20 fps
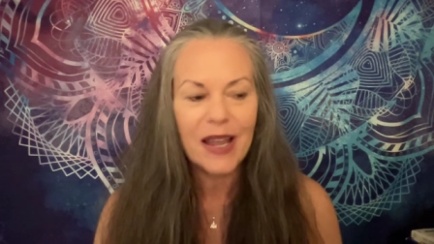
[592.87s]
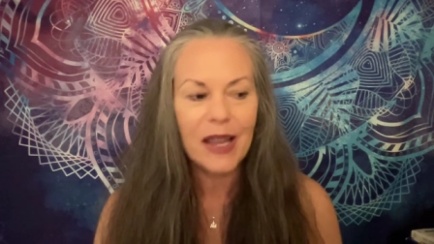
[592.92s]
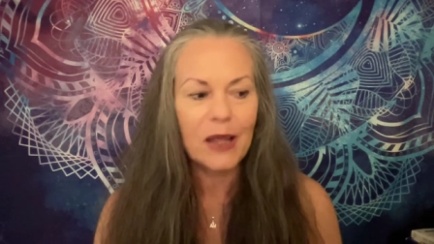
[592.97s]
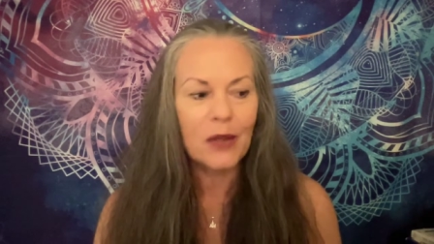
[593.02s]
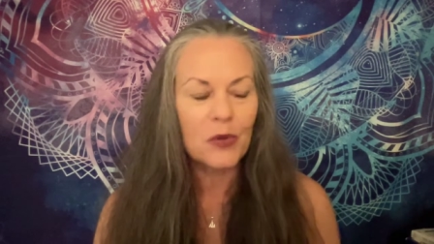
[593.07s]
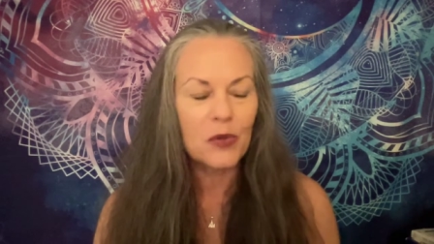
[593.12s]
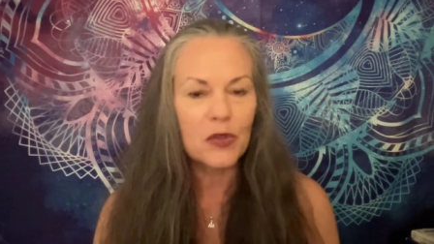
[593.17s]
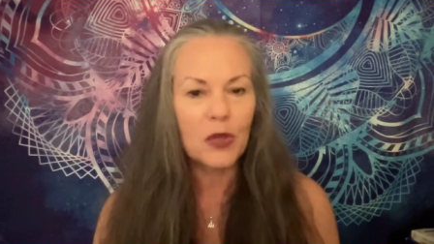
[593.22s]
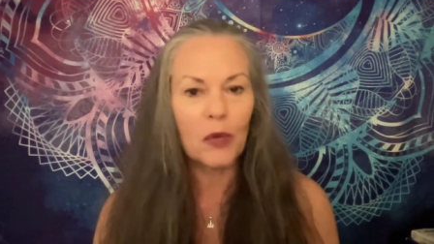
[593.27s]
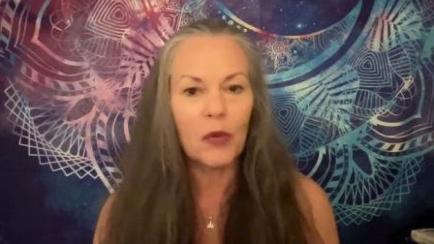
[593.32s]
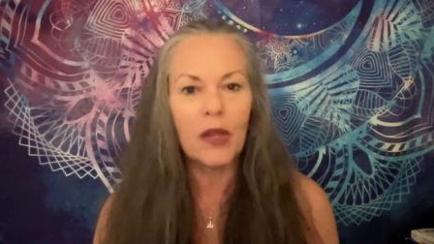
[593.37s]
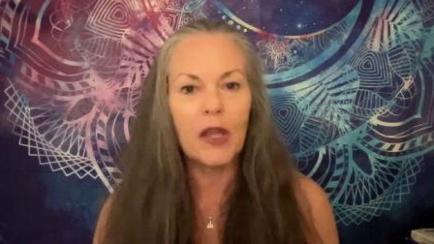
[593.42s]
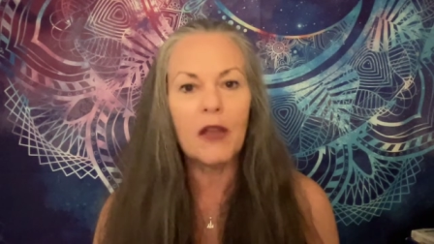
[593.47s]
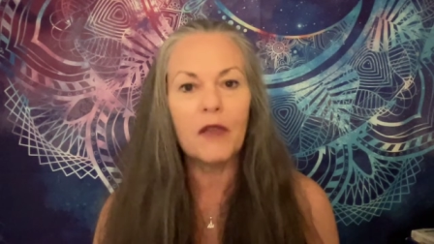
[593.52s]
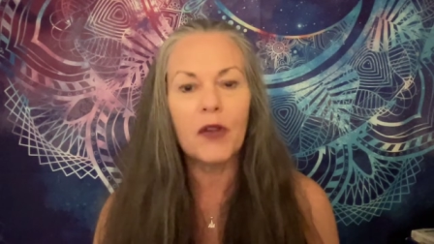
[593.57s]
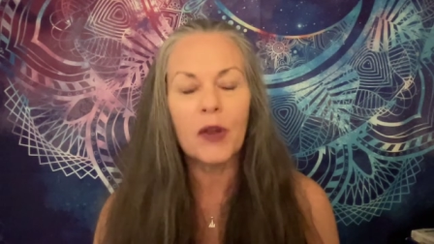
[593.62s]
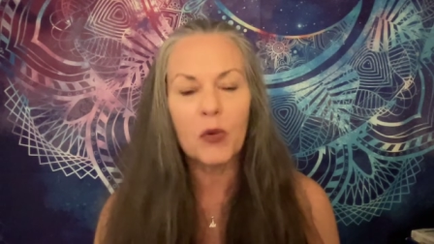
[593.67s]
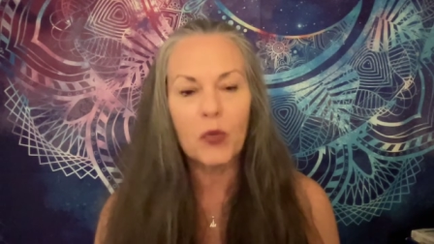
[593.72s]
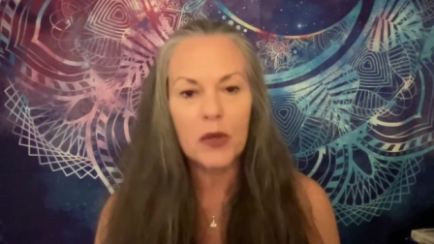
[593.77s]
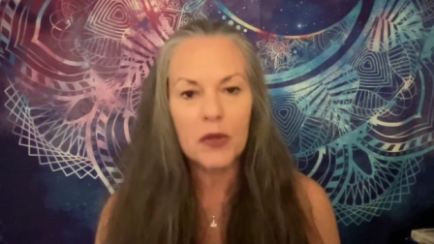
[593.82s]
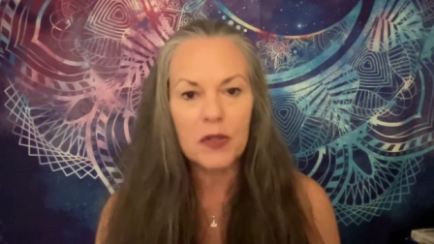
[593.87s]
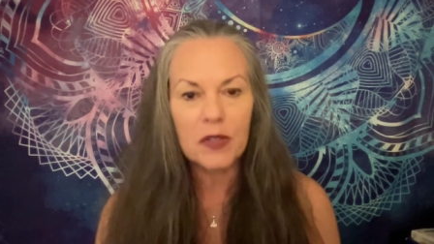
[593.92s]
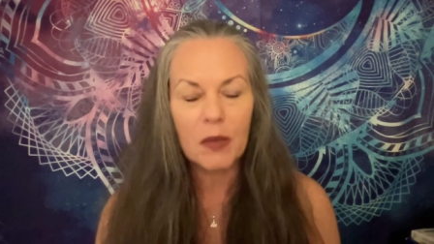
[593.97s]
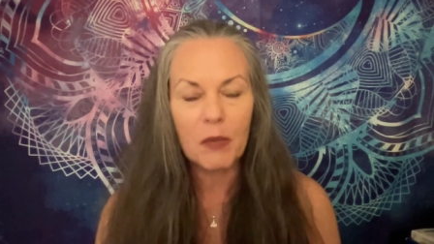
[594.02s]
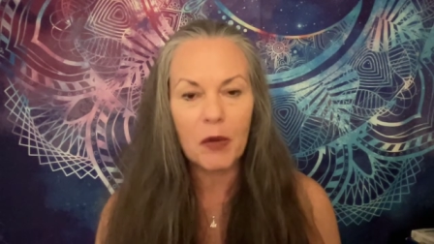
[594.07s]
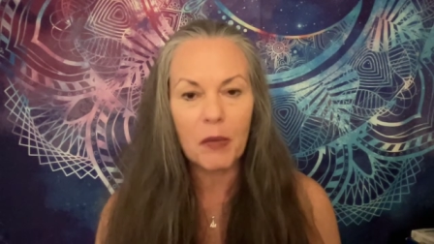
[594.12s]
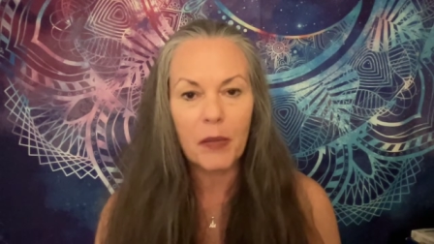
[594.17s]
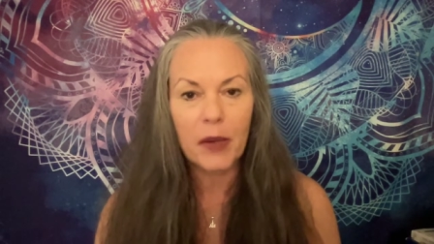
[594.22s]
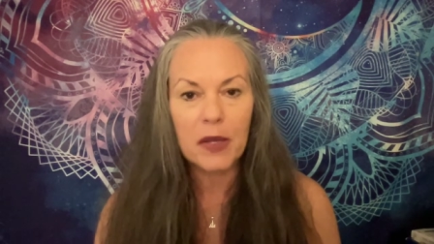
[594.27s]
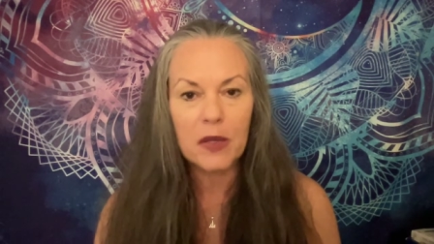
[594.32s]
And so even with
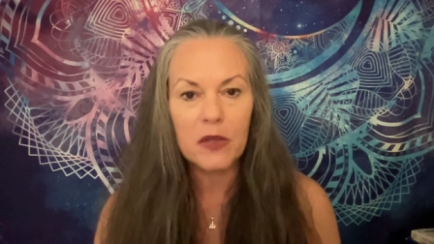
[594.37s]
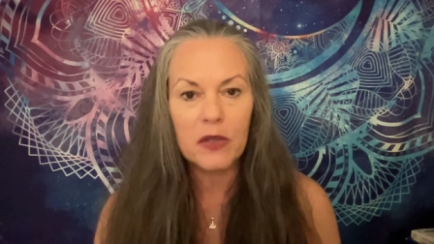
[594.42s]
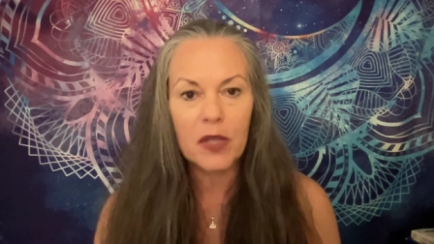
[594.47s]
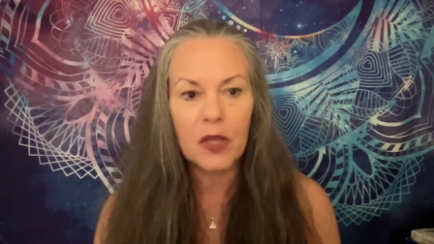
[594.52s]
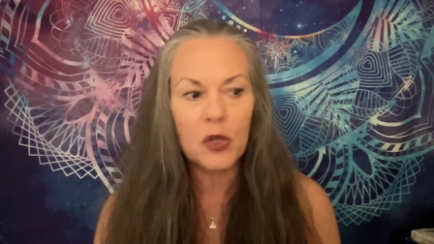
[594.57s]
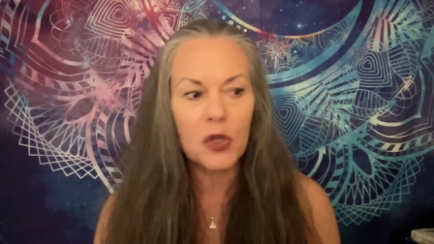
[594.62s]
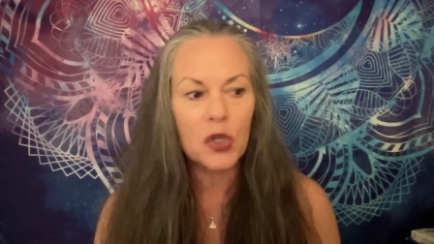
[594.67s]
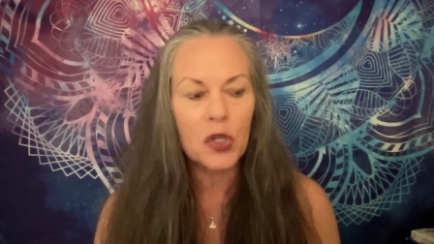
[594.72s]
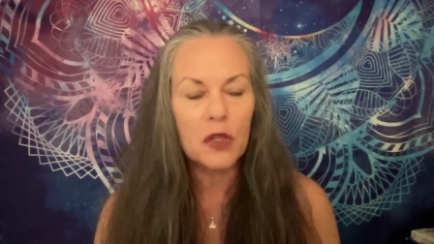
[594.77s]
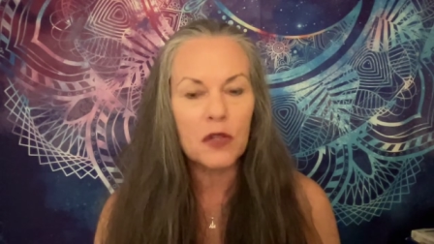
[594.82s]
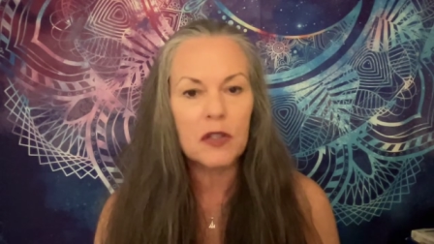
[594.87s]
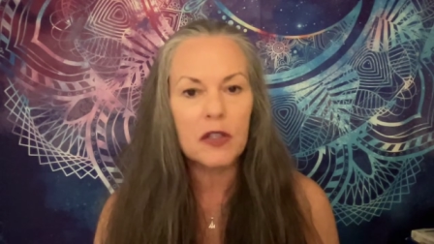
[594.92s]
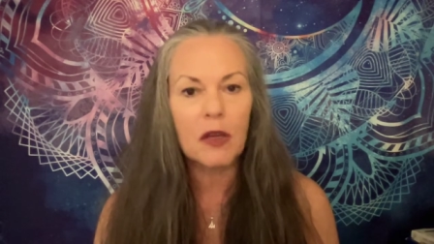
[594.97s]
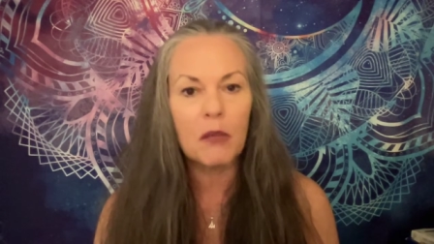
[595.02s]
some of my sessions,